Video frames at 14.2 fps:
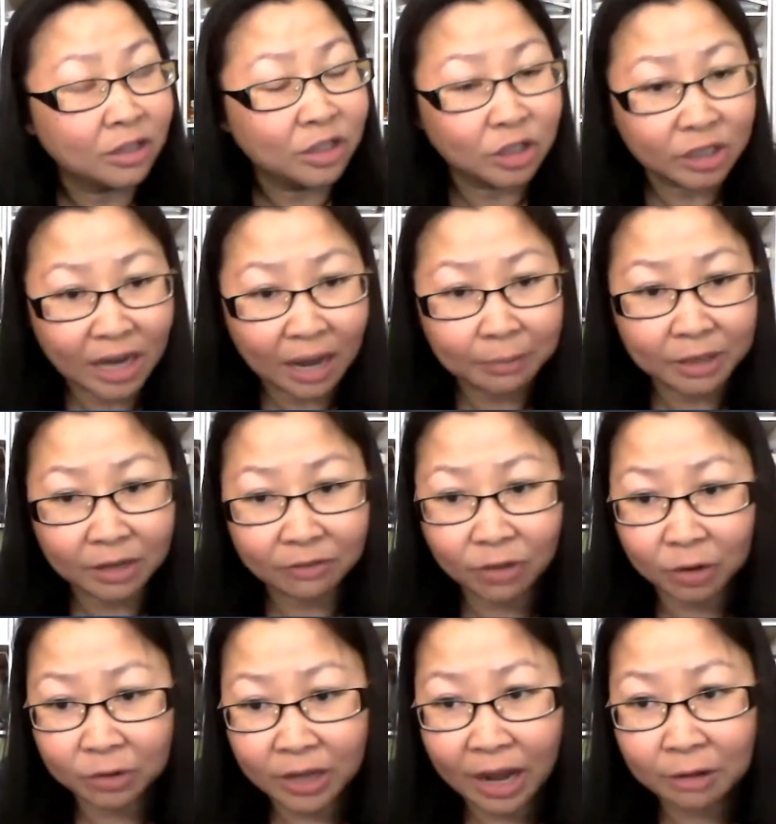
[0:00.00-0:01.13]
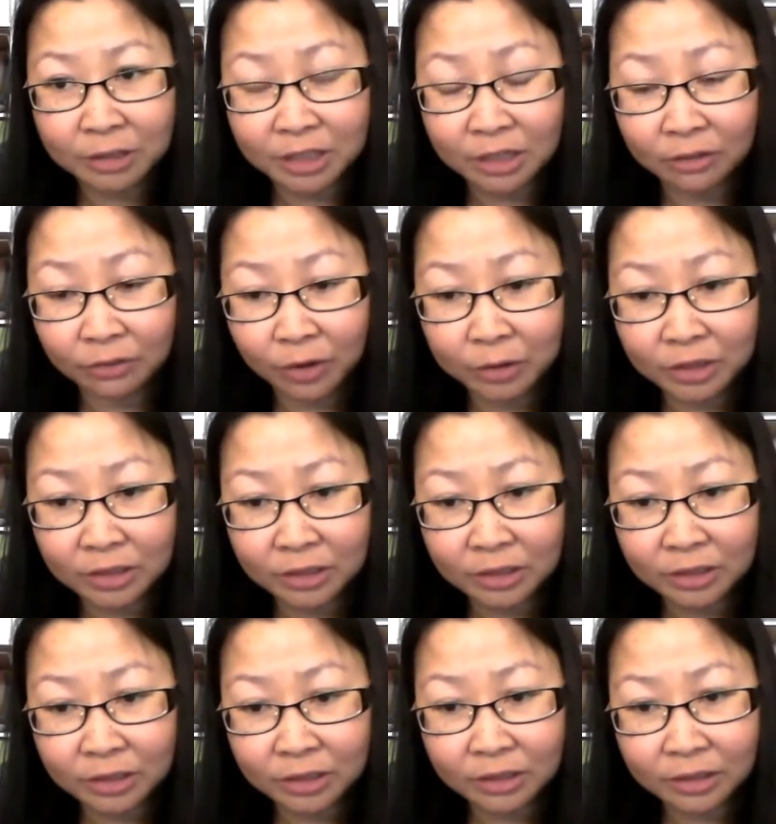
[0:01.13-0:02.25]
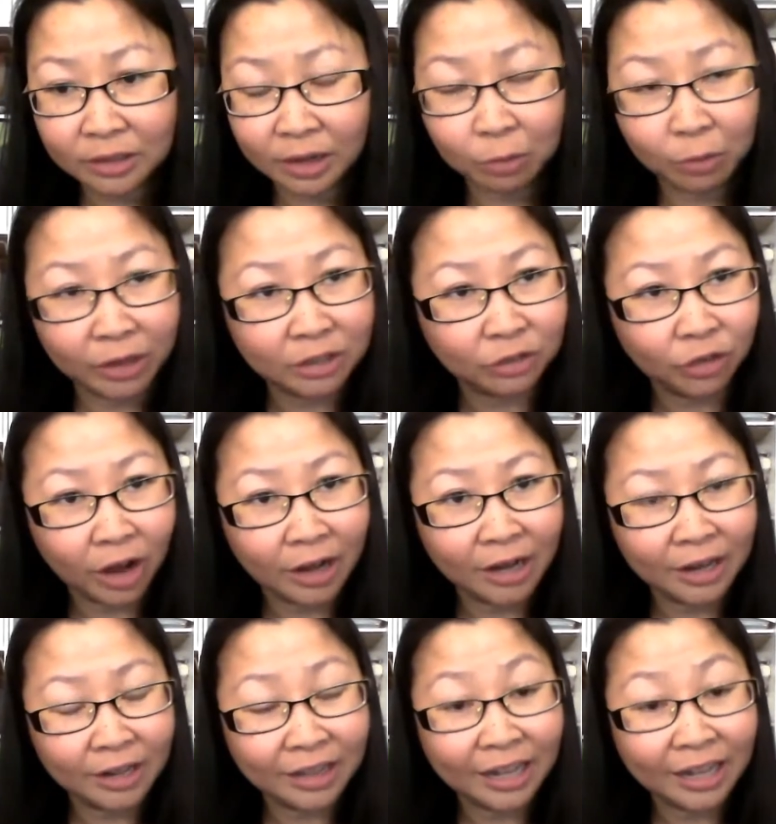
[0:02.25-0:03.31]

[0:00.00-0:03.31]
stop the vote counts of the votes and wait till Friday,